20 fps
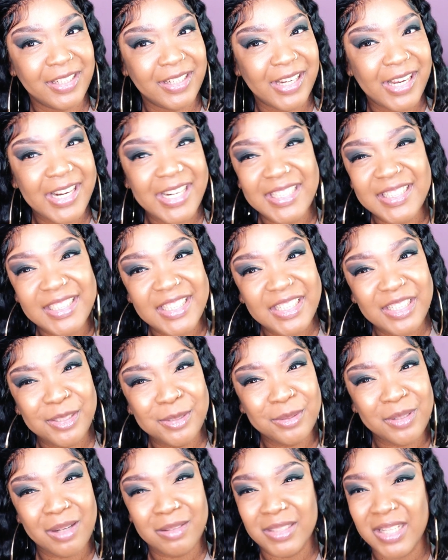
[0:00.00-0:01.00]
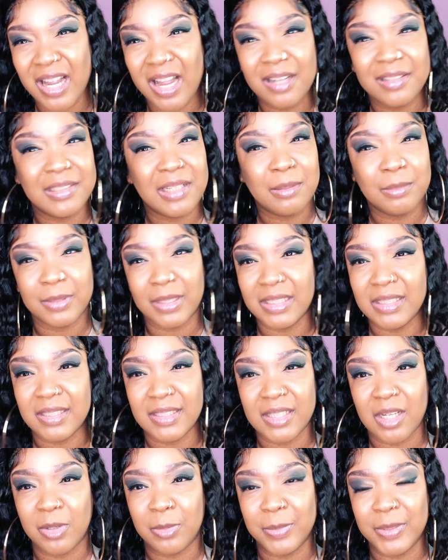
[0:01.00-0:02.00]
he didn't see you? I was like, I don't think
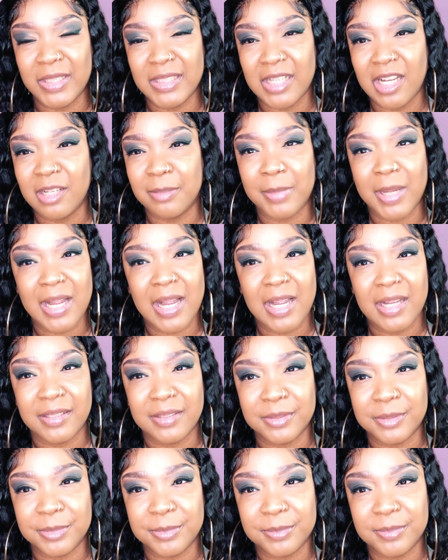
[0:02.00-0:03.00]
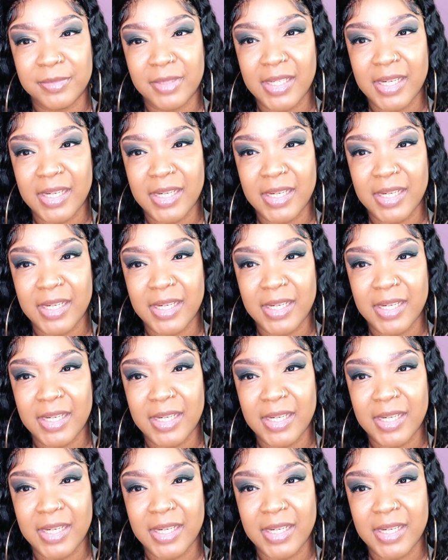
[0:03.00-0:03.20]
so because I was behind him.